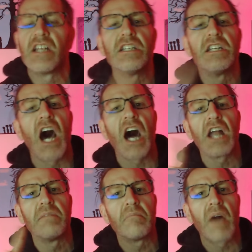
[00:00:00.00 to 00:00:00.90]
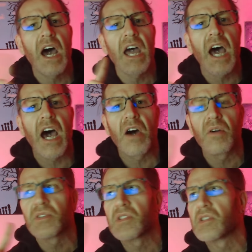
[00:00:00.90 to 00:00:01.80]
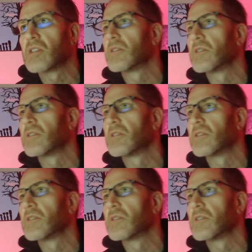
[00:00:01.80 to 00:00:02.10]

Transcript: Not in my house.